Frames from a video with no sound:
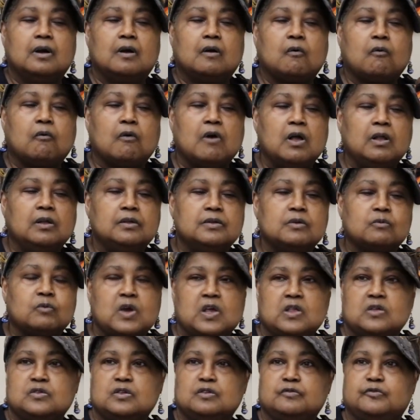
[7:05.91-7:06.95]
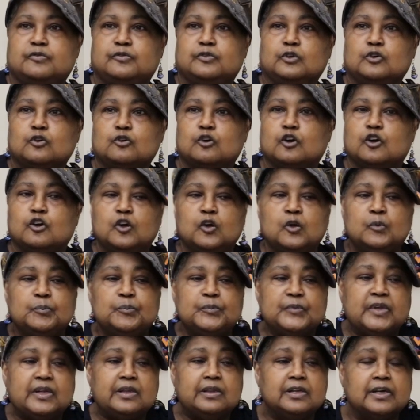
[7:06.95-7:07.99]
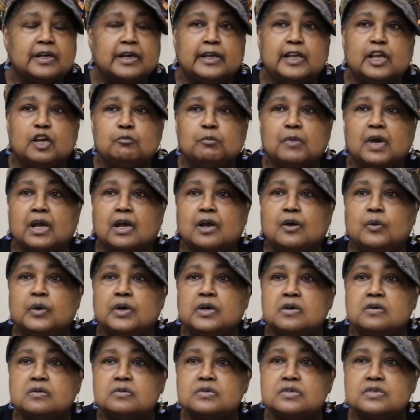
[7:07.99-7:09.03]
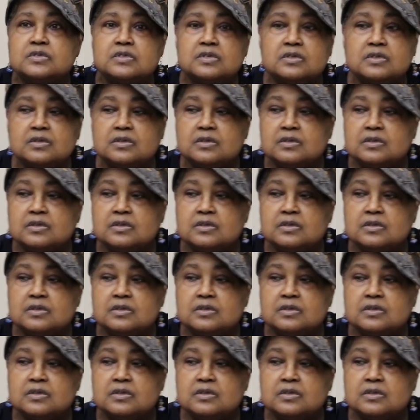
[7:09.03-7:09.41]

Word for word: crawling around on the floor, looking at my quilts.